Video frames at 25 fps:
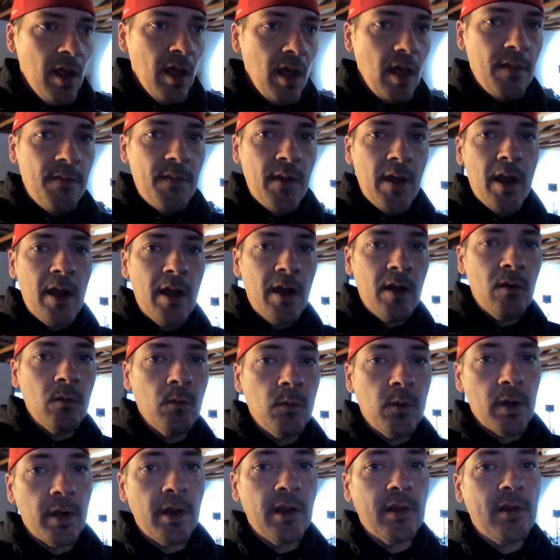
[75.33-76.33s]
and then
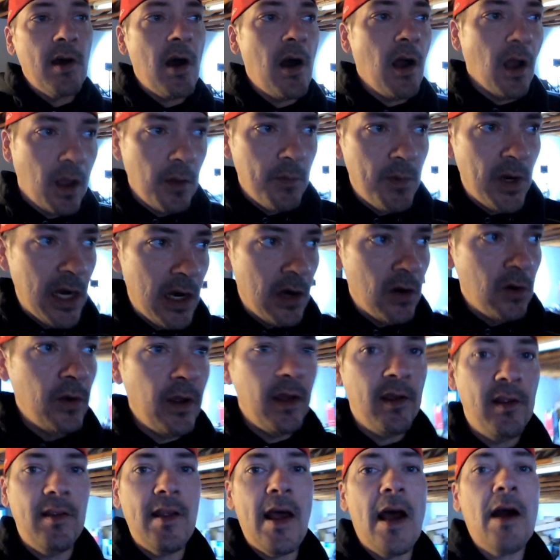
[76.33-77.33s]
we're gonna talk about
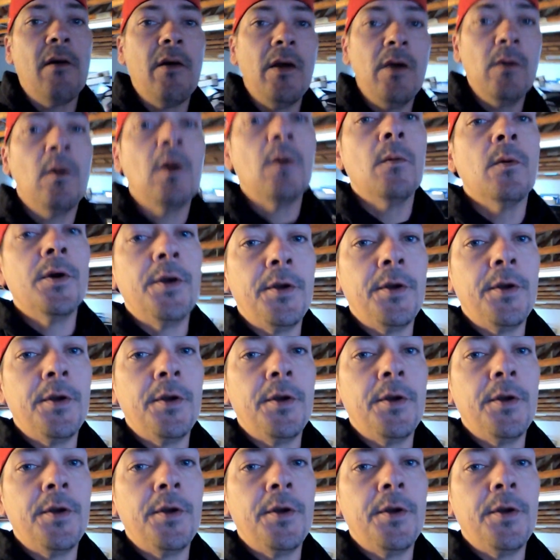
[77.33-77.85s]
exactly what we're